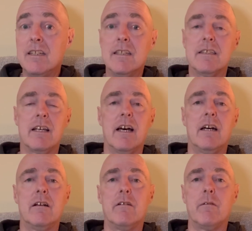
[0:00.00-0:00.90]

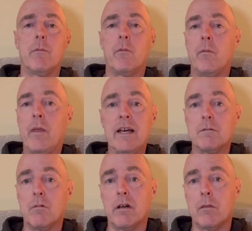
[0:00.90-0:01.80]
So that's
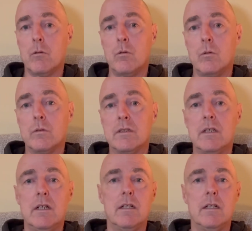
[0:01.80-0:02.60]
my thoughts,